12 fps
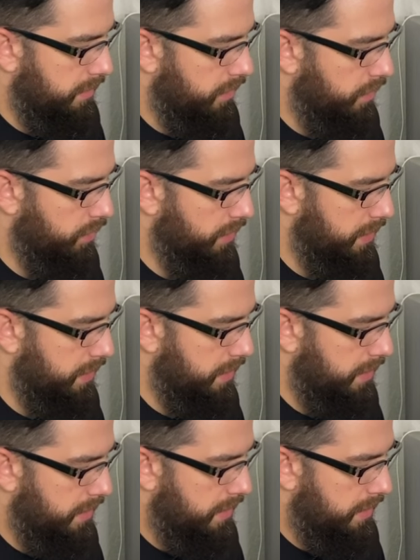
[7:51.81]
hold it,
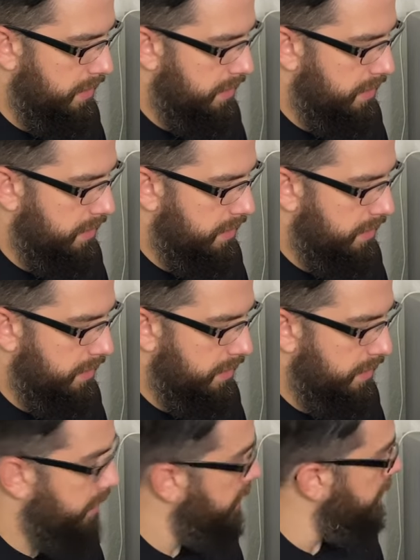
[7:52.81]

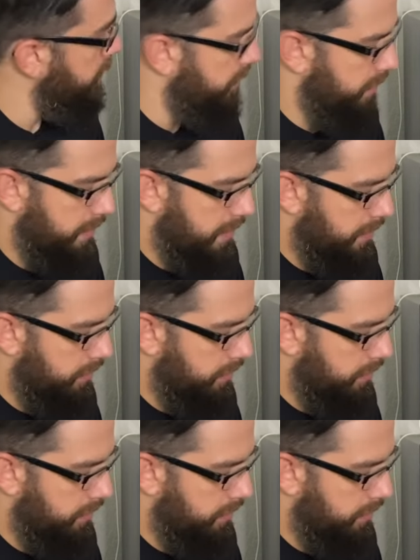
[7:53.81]
you see that